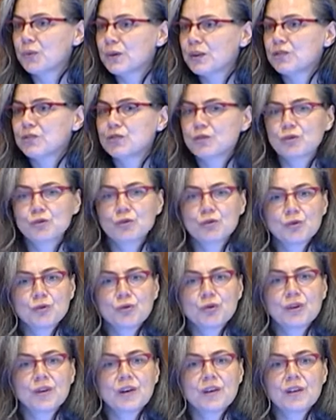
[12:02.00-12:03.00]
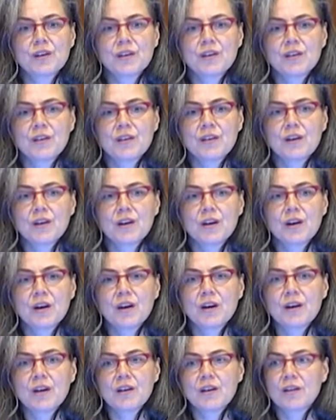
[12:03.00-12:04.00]
with a certain uh,
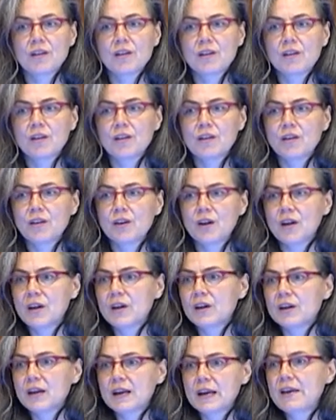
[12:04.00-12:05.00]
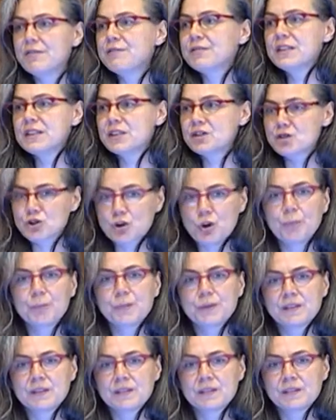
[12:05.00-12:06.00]
uh, evident
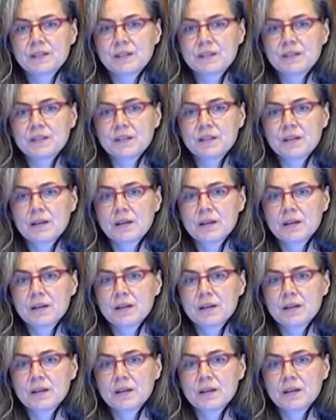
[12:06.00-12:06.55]
competence.